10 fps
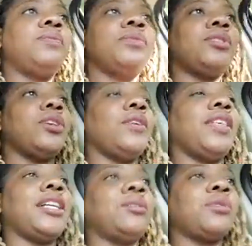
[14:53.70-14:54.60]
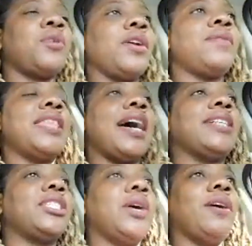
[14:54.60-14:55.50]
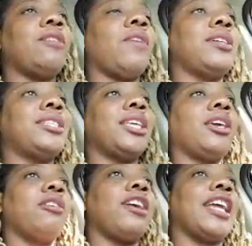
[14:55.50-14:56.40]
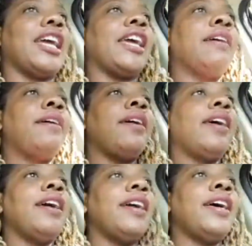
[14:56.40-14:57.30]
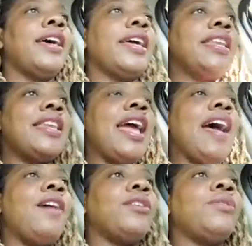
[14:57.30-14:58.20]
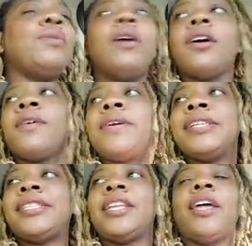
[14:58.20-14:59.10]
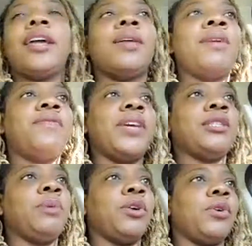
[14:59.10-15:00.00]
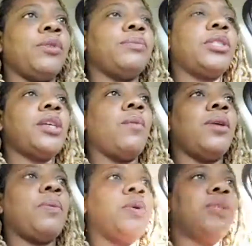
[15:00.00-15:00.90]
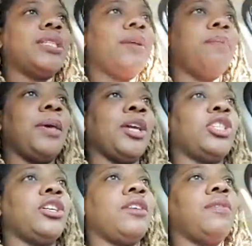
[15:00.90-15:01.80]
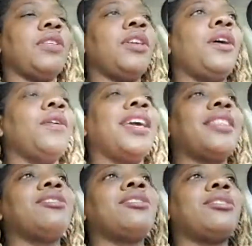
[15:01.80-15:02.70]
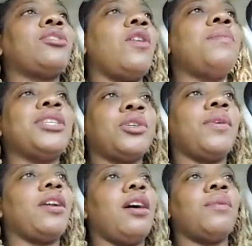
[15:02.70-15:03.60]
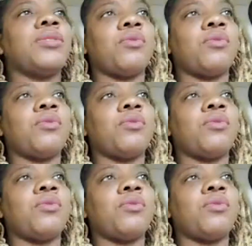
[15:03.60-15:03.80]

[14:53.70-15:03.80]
So that's what's going on with that. So as far as security, now you are going to see, like in my Facebook group, someone posted a picture of, like there's so much going on with